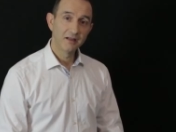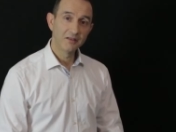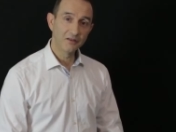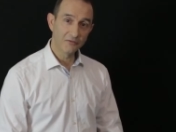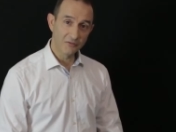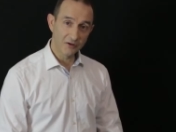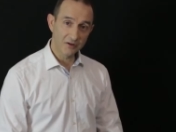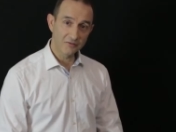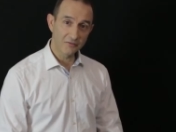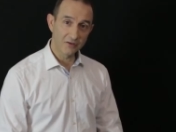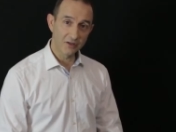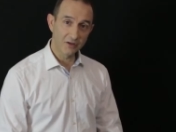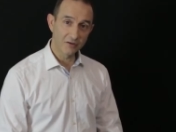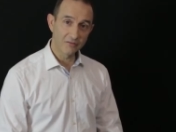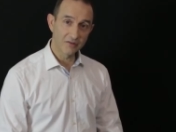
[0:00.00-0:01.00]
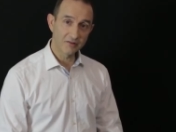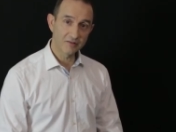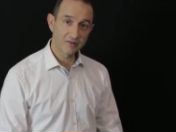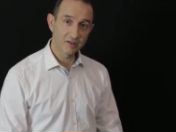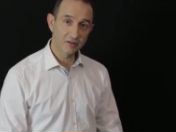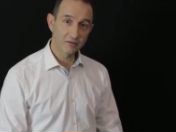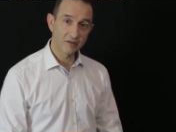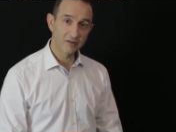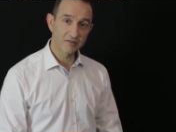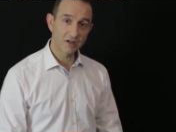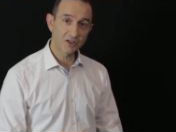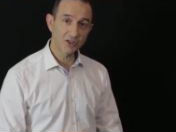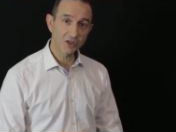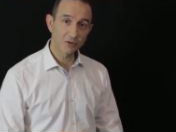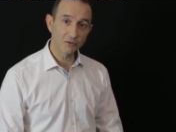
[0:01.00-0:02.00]
In the first video of this series, I
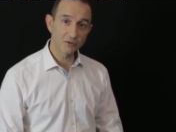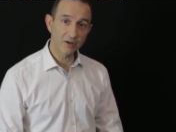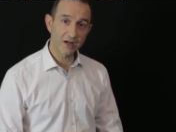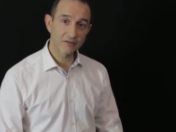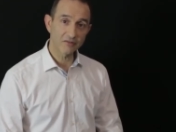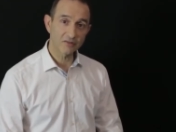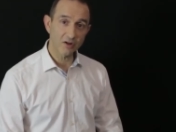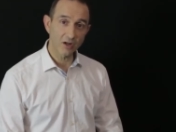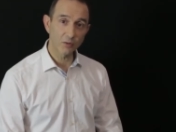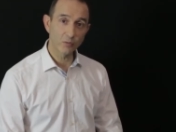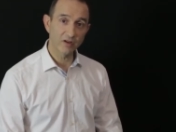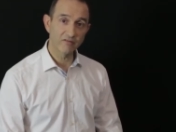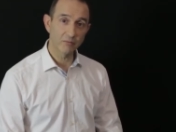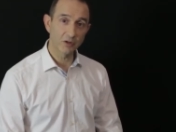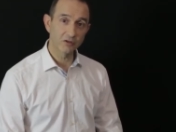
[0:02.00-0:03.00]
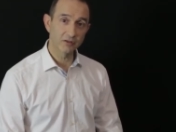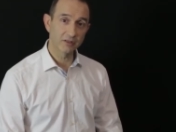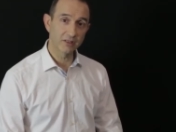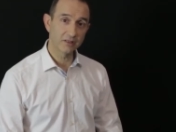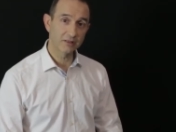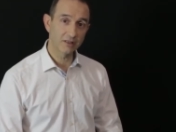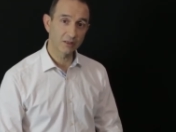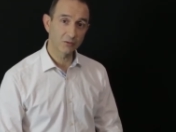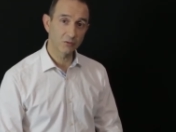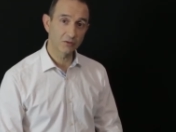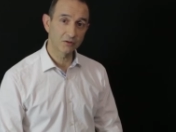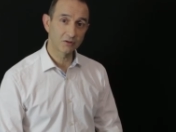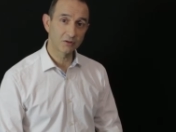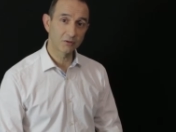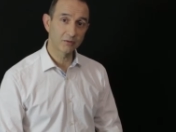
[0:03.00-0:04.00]
showed you how sine wave motion in
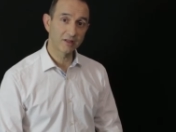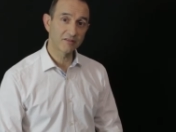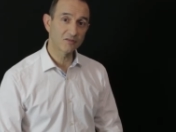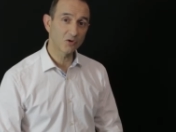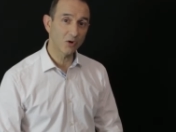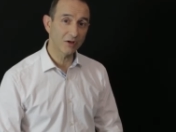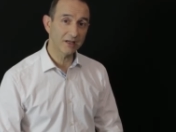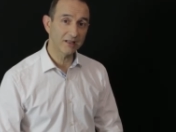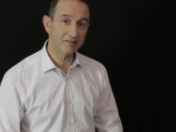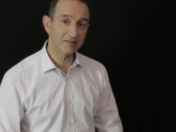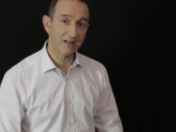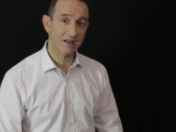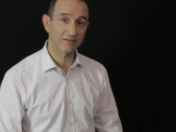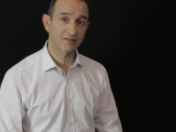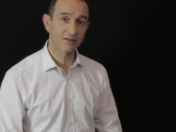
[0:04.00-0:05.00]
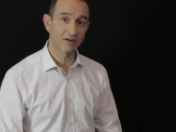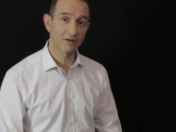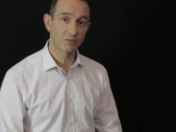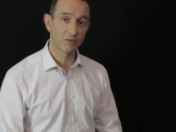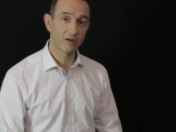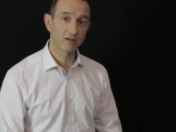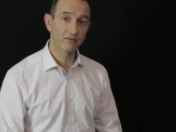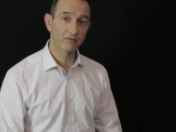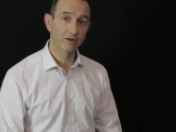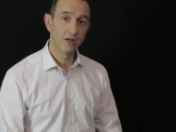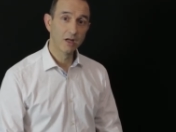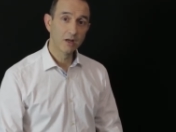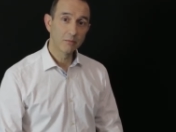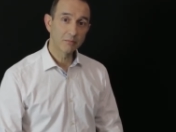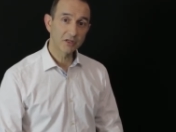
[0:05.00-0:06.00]
Taekwondo is not an exact sine wave,
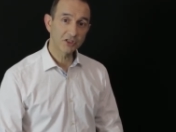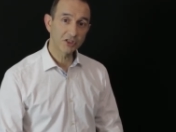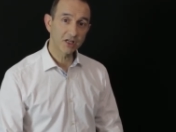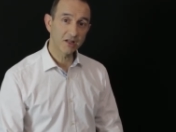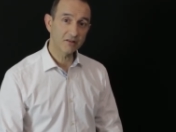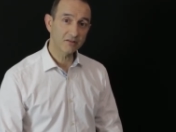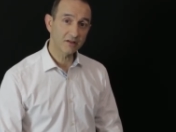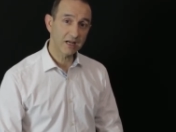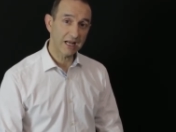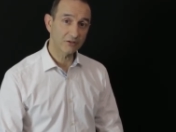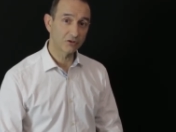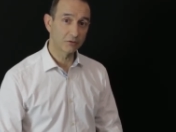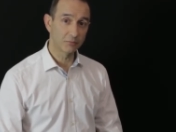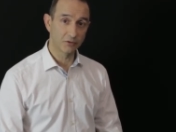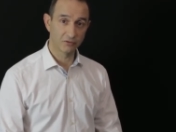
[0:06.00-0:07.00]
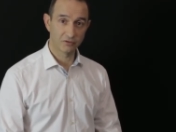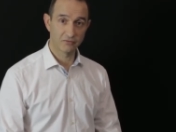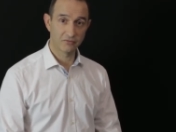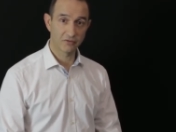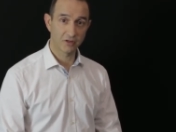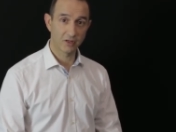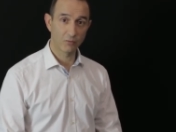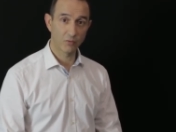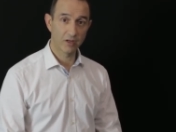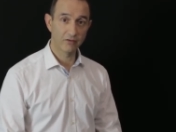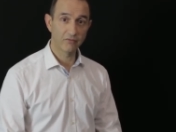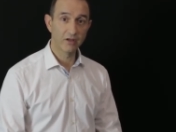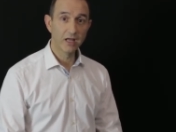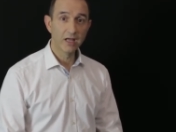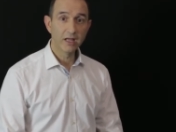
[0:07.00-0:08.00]
but shares an attribute of sine
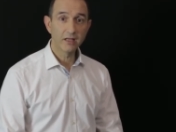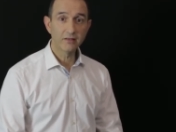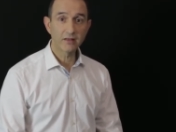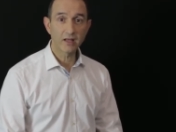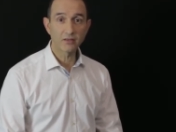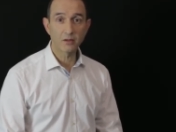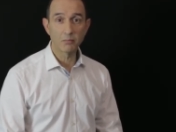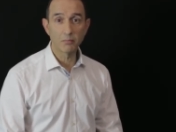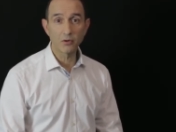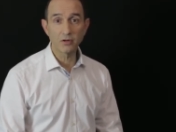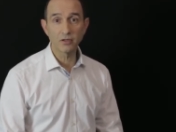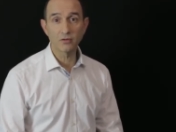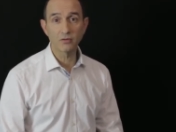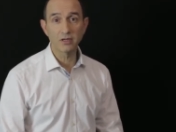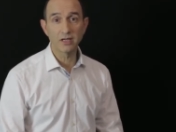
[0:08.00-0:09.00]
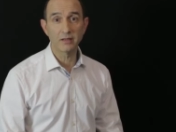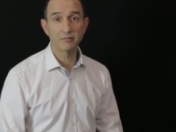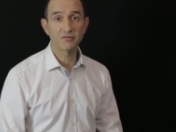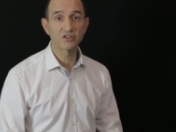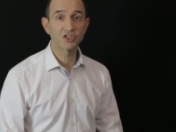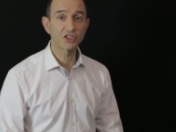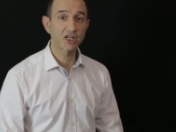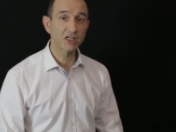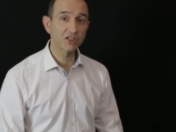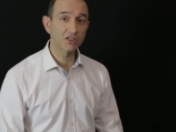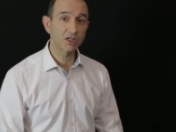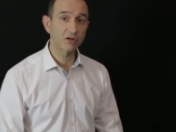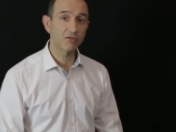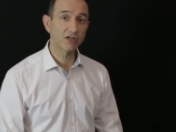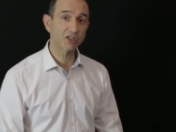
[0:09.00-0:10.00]
wave in that the body or limbs change
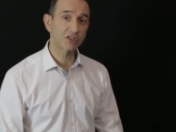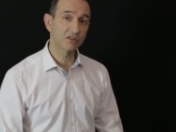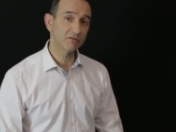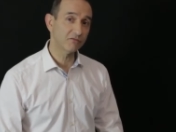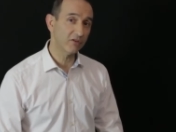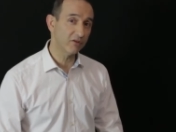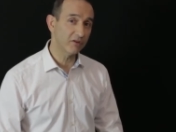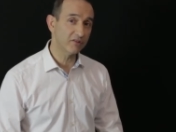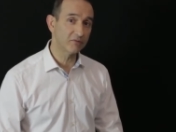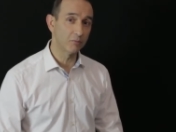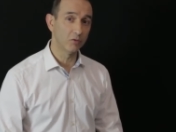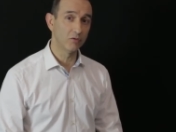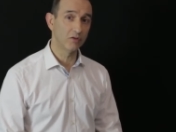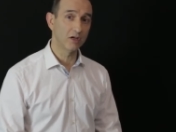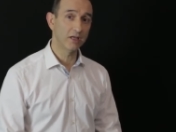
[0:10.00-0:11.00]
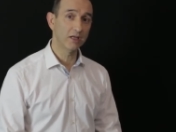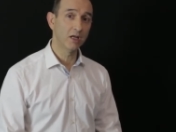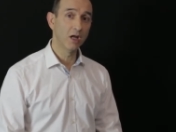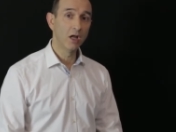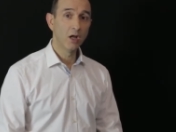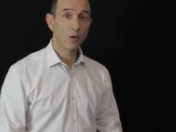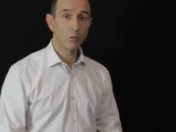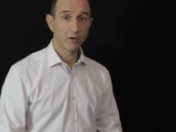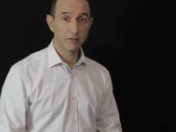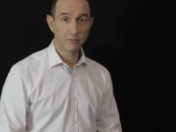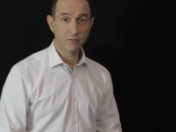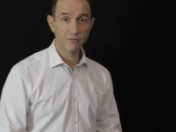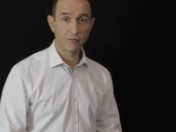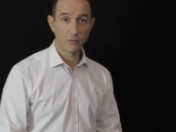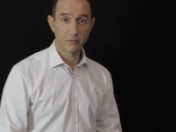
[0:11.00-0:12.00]
direction very smoothly when
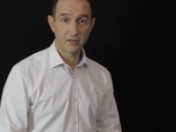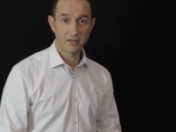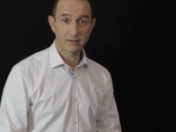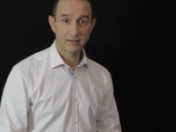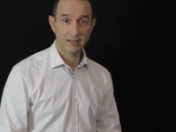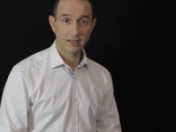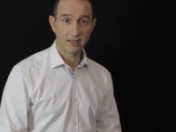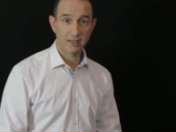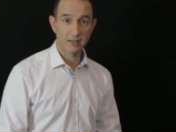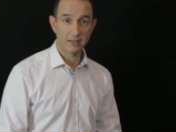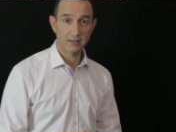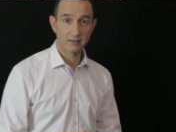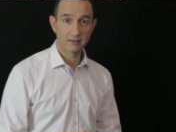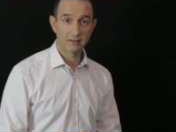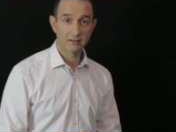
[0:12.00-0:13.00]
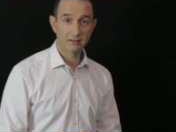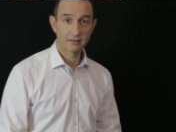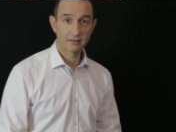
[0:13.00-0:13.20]
performing a technique.